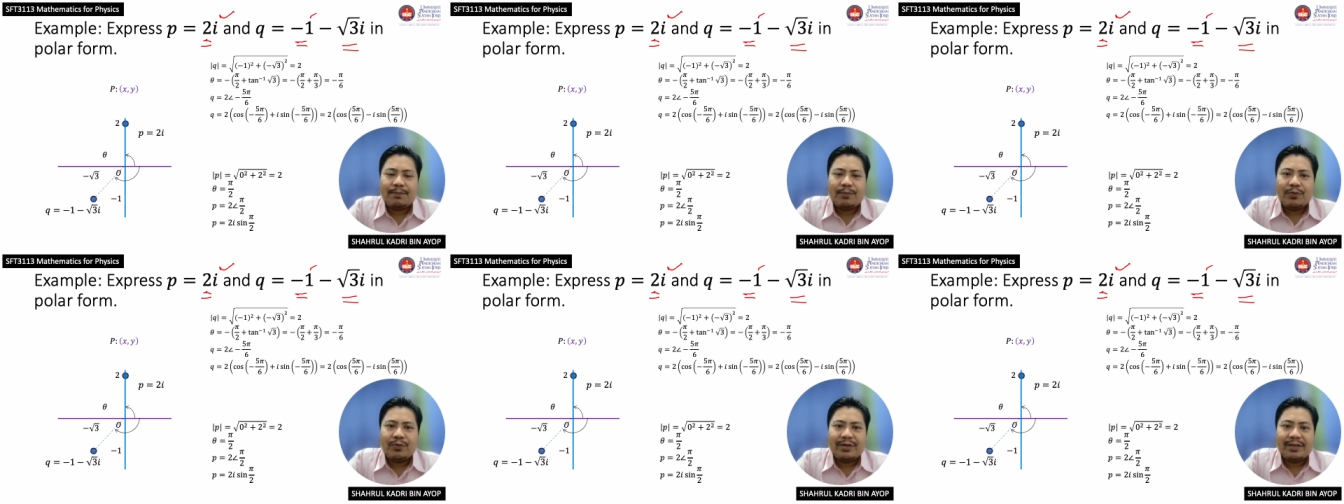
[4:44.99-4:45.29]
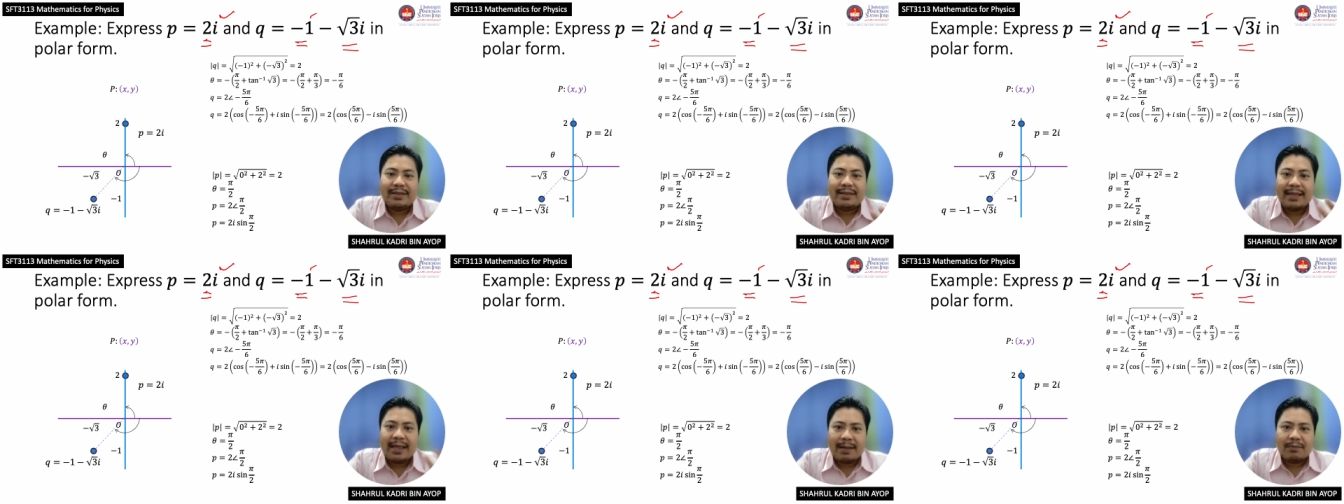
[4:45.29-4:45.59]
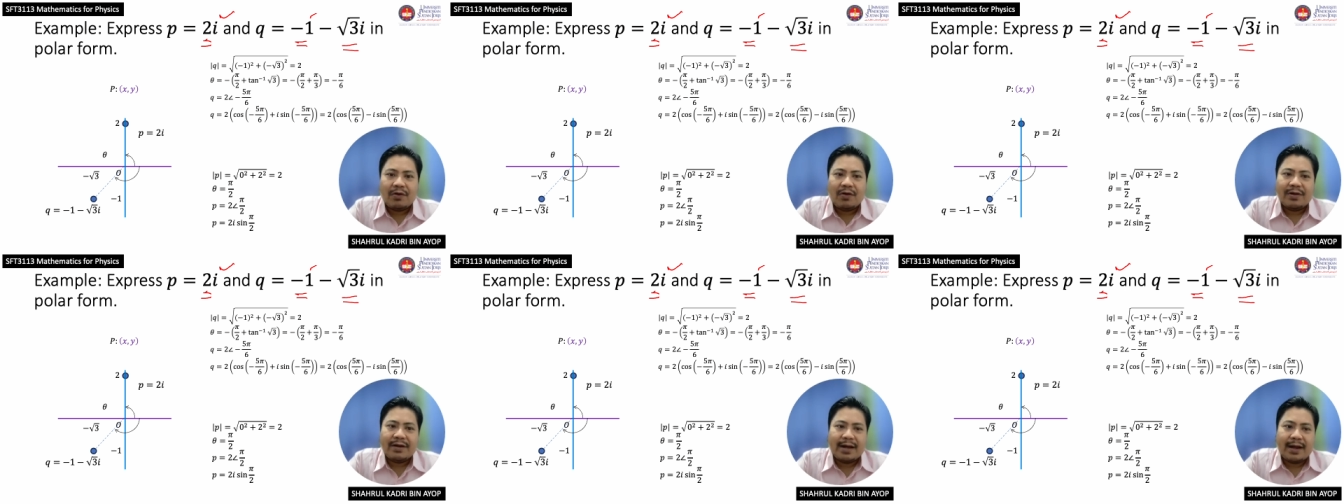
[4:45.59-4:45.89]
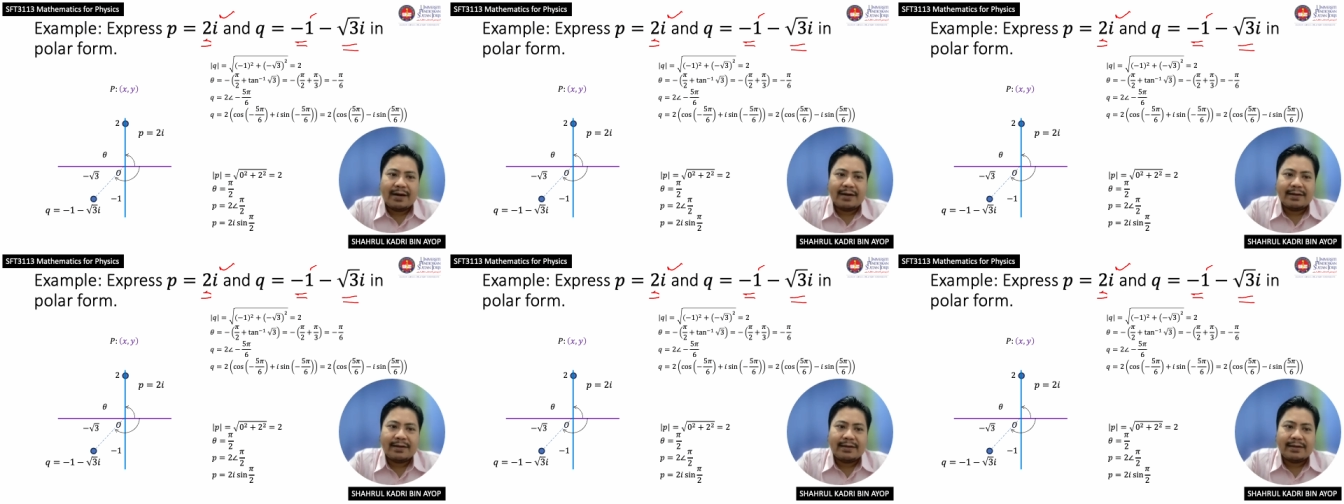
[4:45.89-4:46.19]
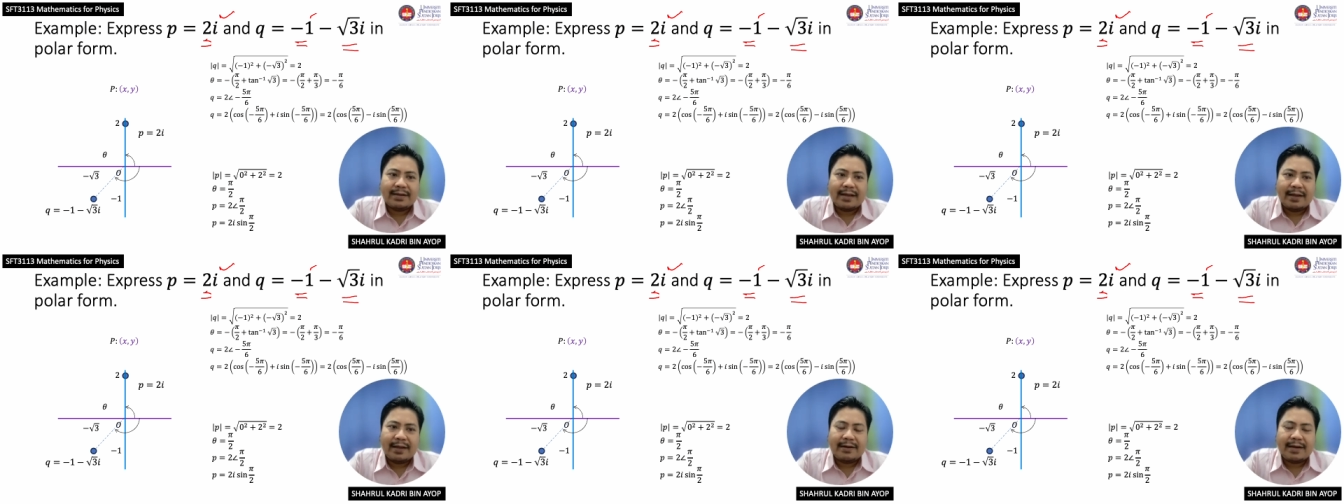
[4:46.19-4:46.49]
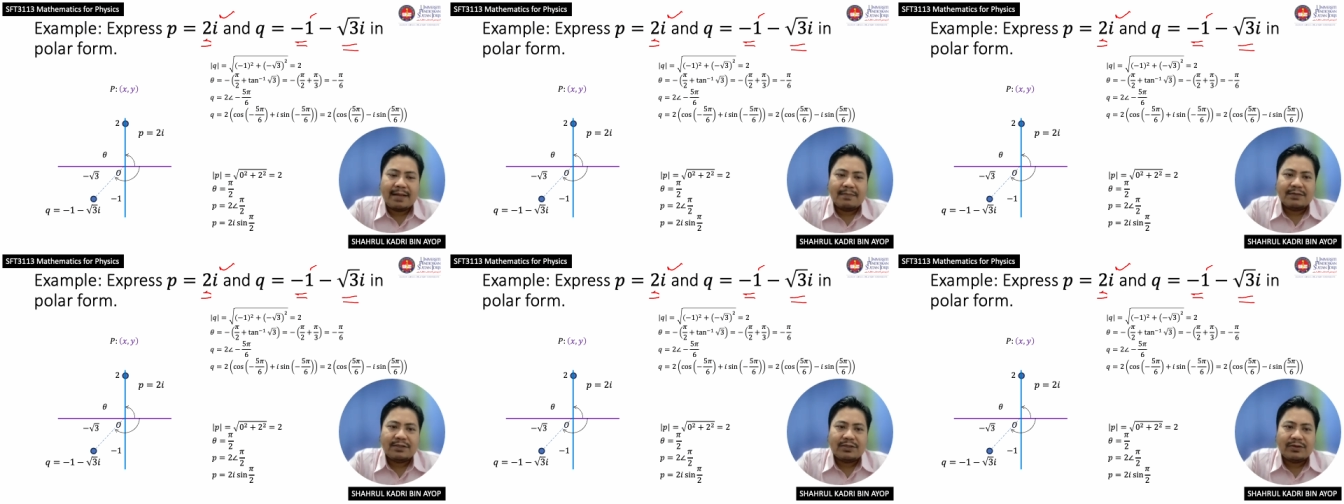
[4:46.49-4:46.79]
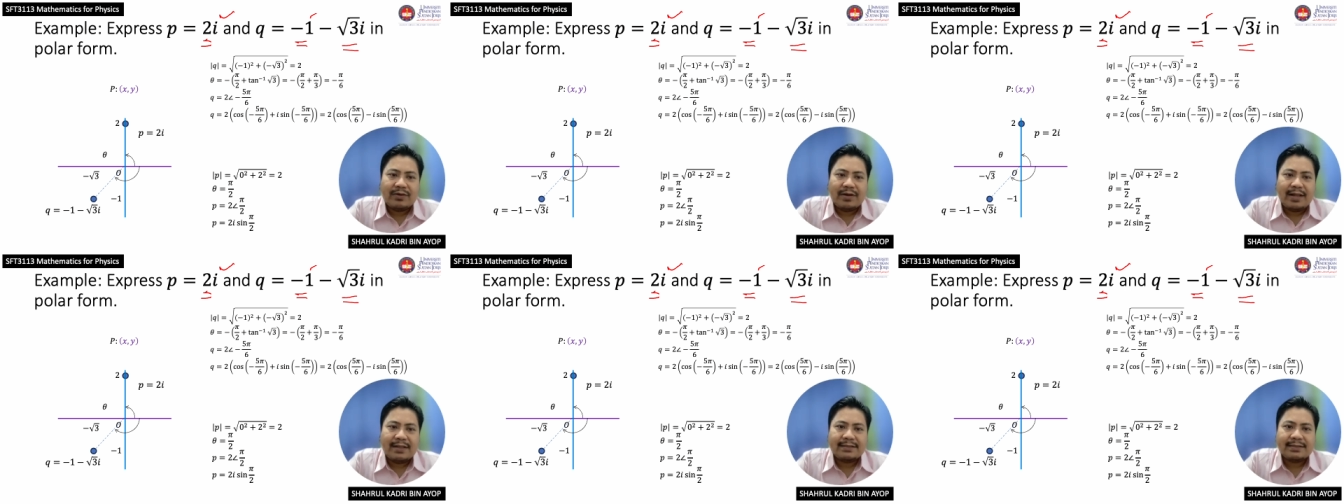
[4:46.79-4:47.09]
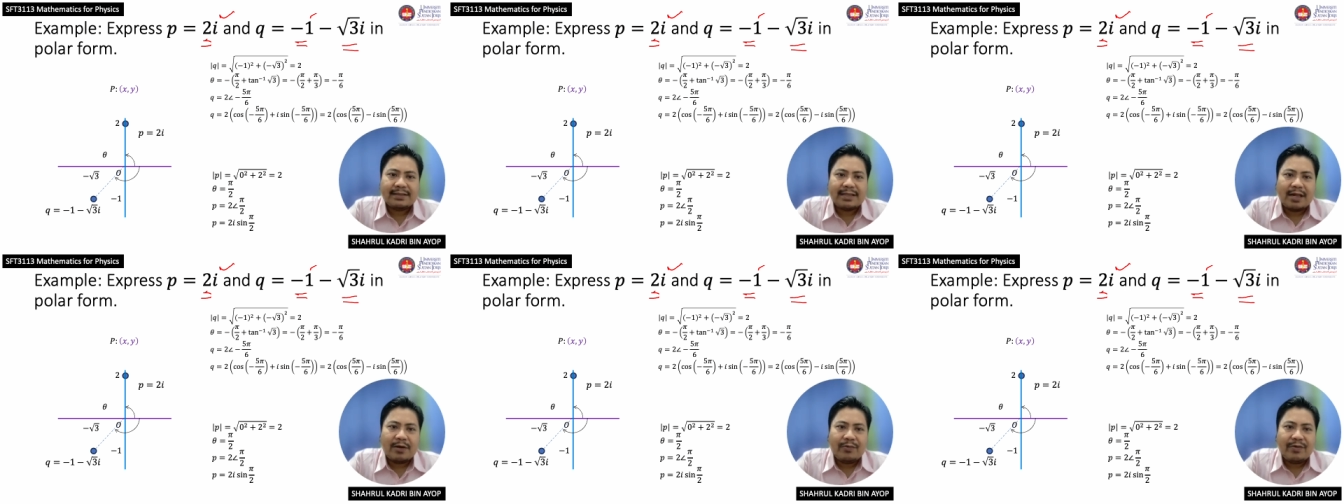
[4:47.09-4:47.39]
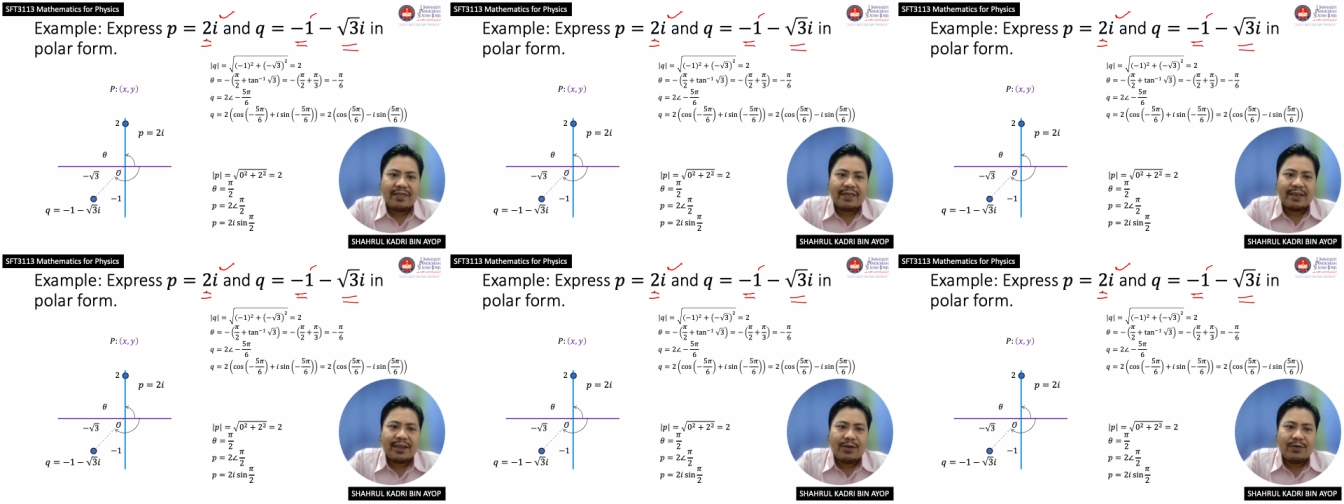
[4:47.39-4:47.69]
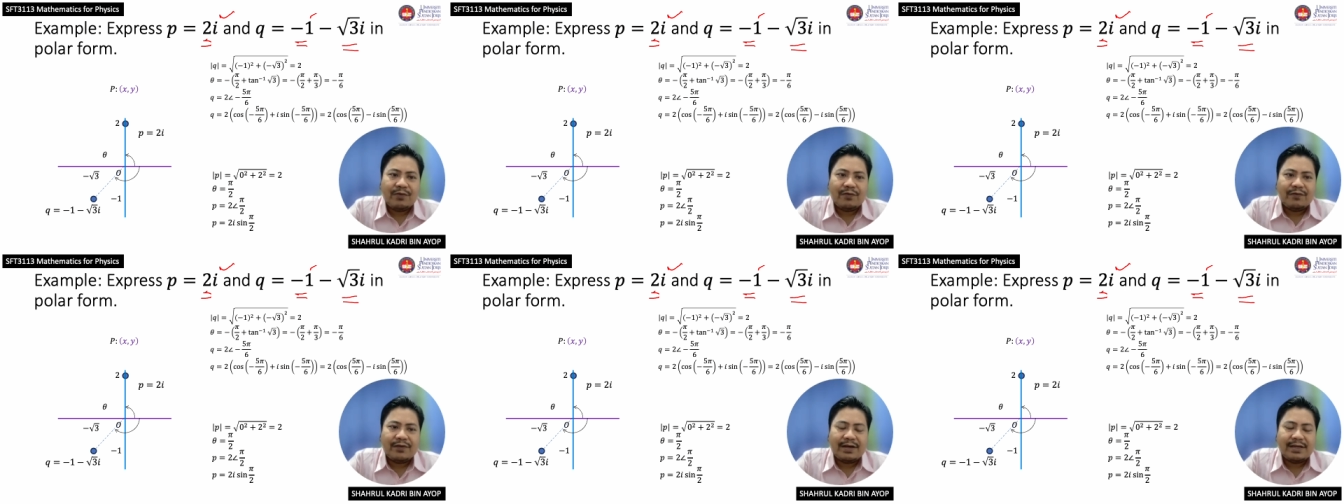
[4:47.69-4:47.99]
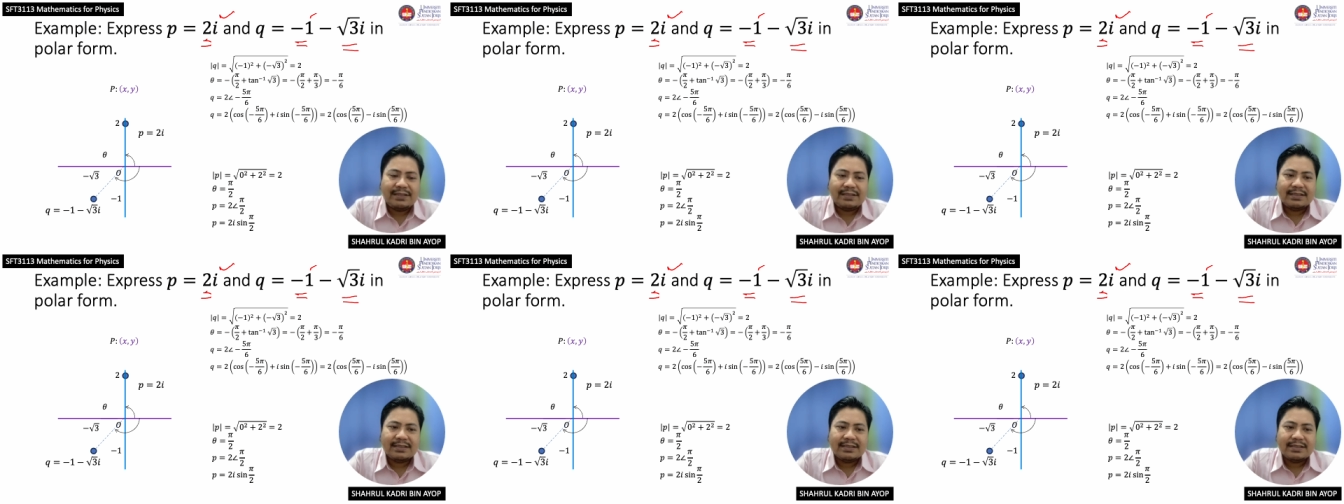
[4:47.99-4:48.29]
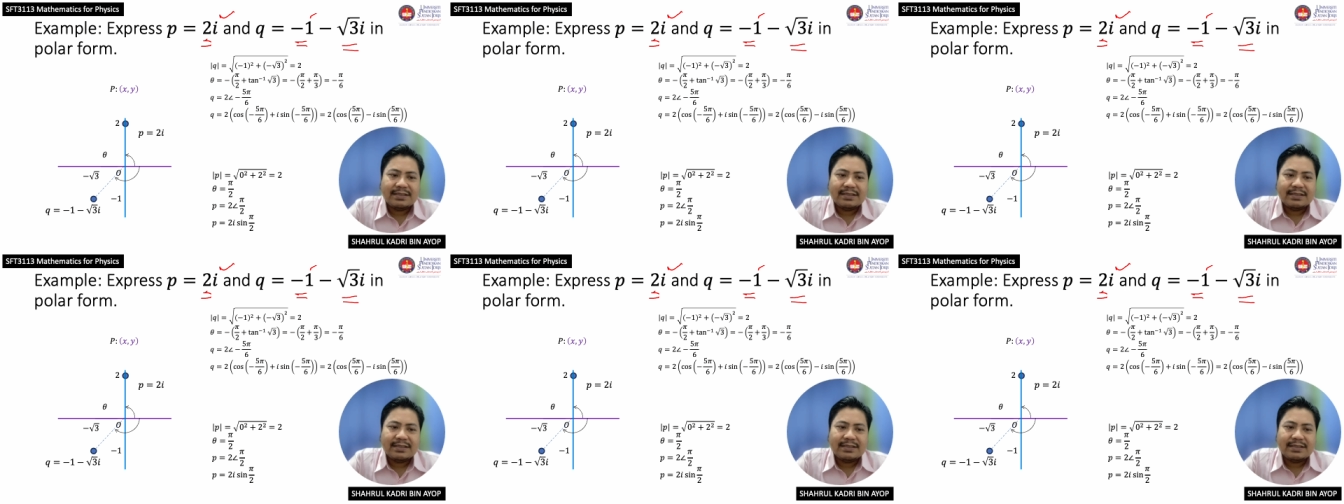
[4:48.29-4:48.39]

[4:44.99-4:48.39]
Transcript: put them on Argand diagram. So let's start with Q first.